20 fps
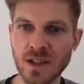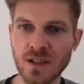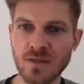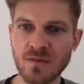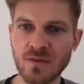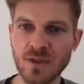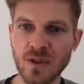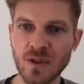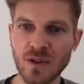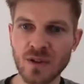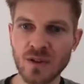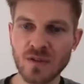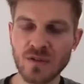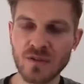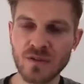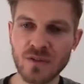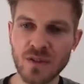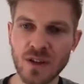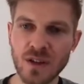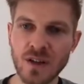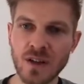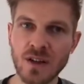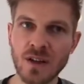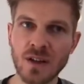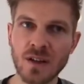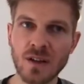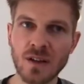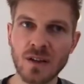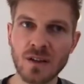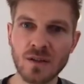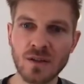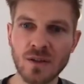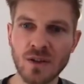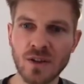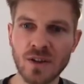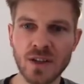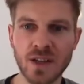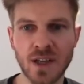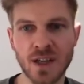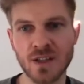involve
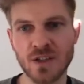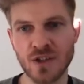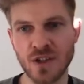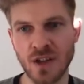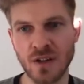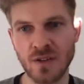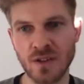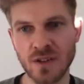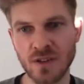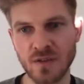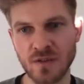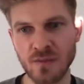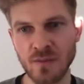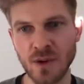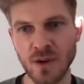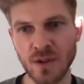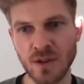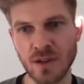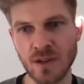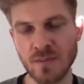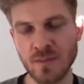learning a generative model?